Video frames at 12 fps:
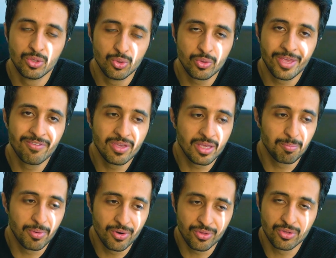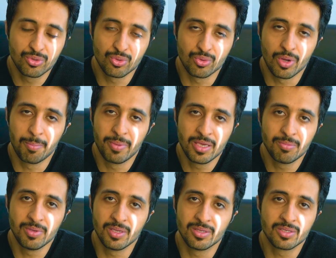you giving birth to a
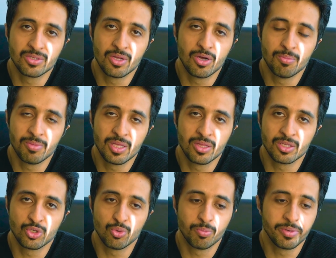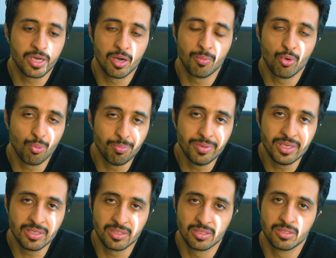baby does not mean that you'll become
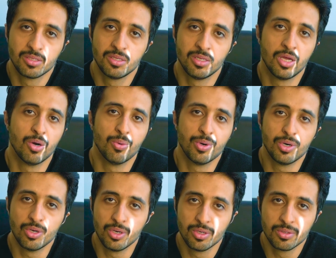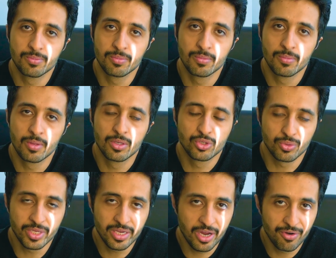obese now on. So
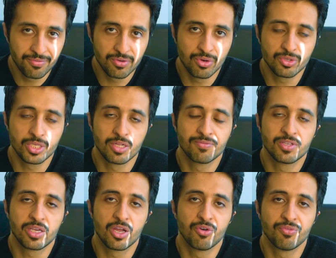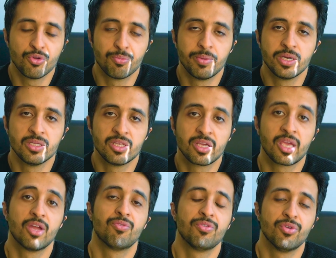take care of yourself, take care of your body, take
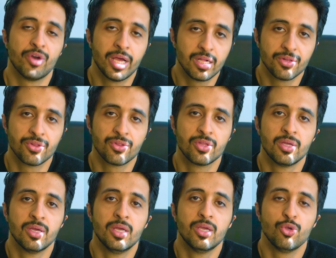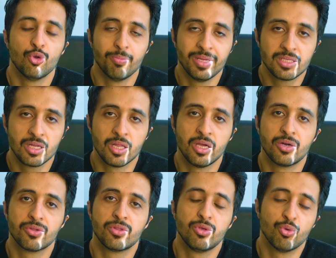care of your health, your mental
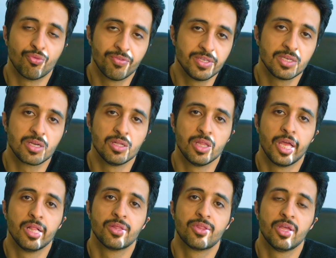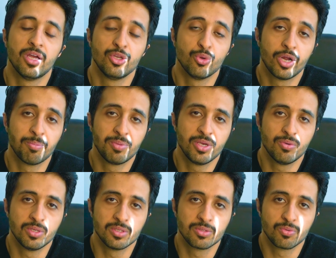health, your physical health, and your
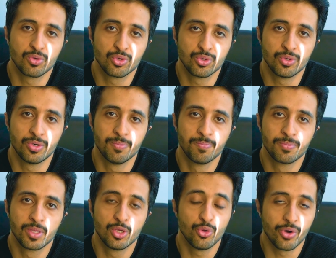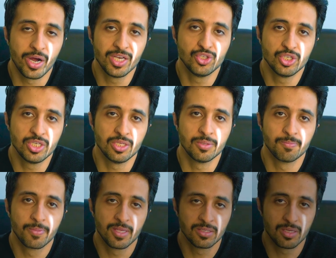appearance for sure. Your hygiene
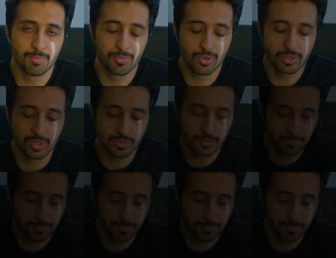is important.